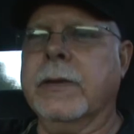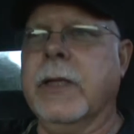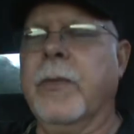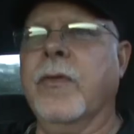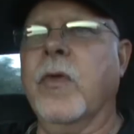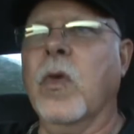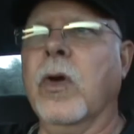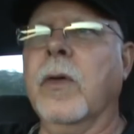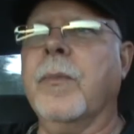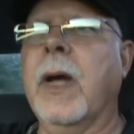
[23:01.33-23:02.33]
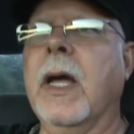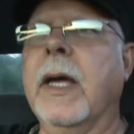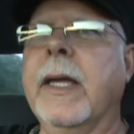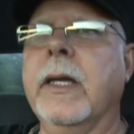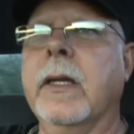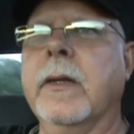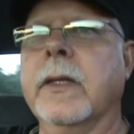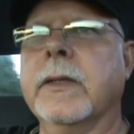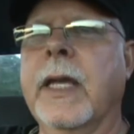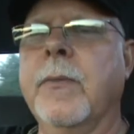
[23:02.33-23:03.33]
I said before, pine,
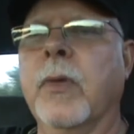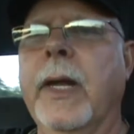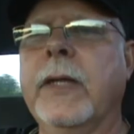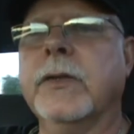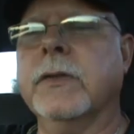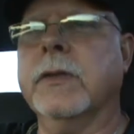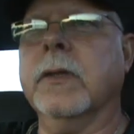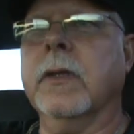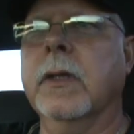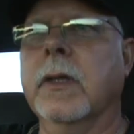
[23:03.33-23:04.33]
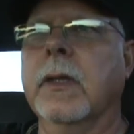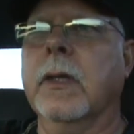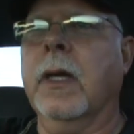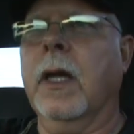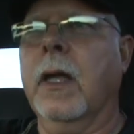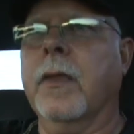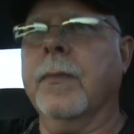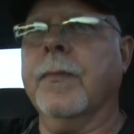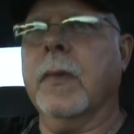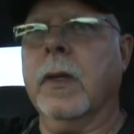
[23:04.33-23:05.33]
the dead branches
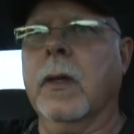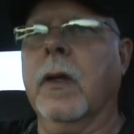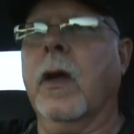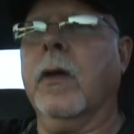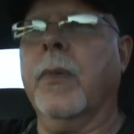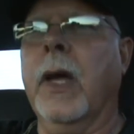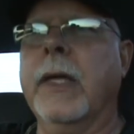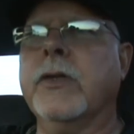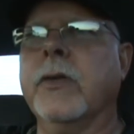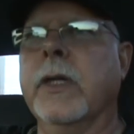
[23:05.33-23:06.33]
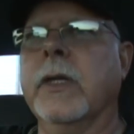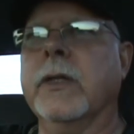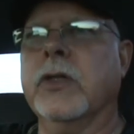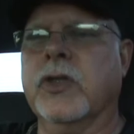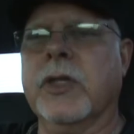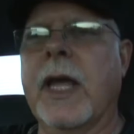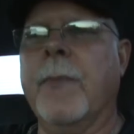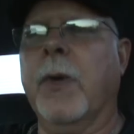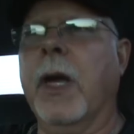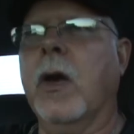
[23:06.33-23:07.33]
on a pine tree that just
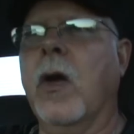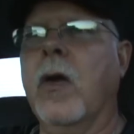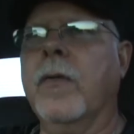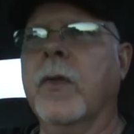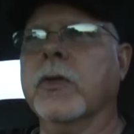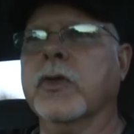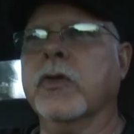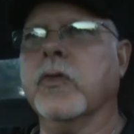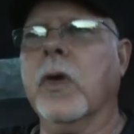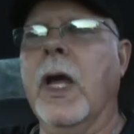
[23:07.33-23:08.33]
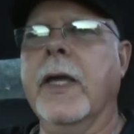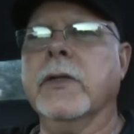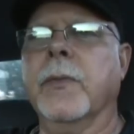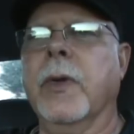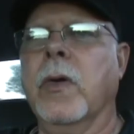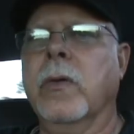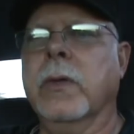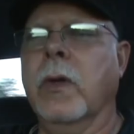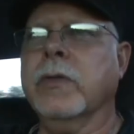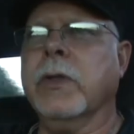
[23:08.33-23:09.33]
snap right off, those are dry as a
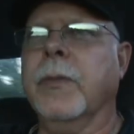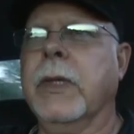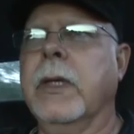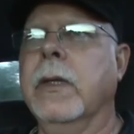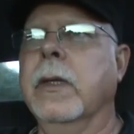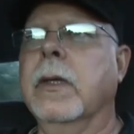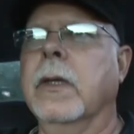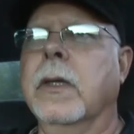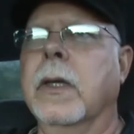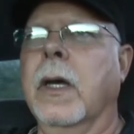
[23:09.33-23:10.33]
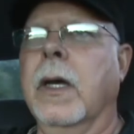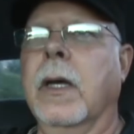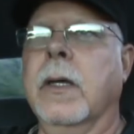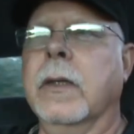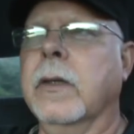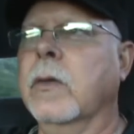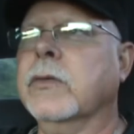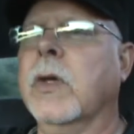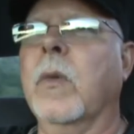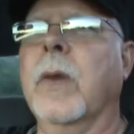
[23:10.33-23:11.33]
bone. Those can be,
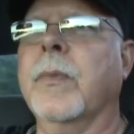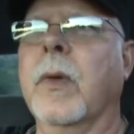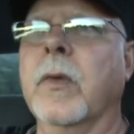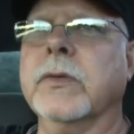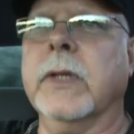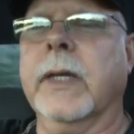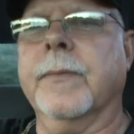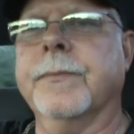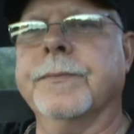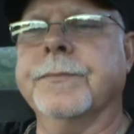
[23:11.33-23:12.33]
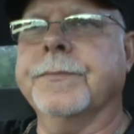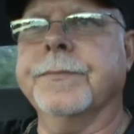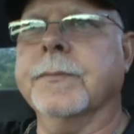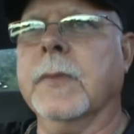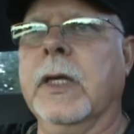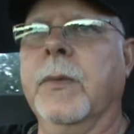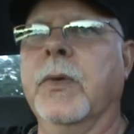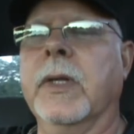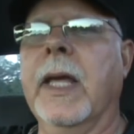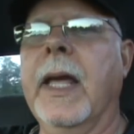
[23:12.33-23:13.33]
those go up almost like you
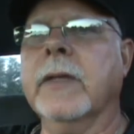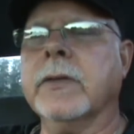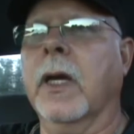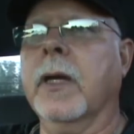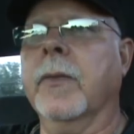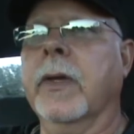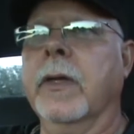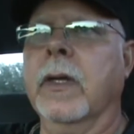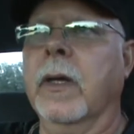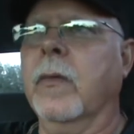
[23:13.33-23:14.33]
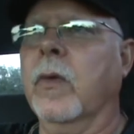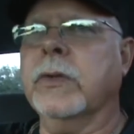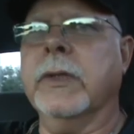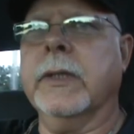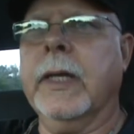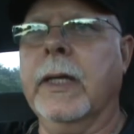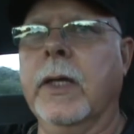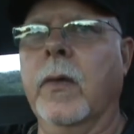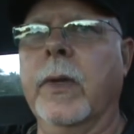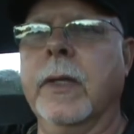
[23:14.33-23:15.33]
put gas on them once you get that
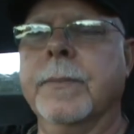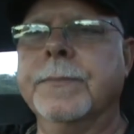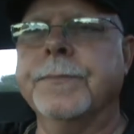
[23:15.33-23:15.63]
going.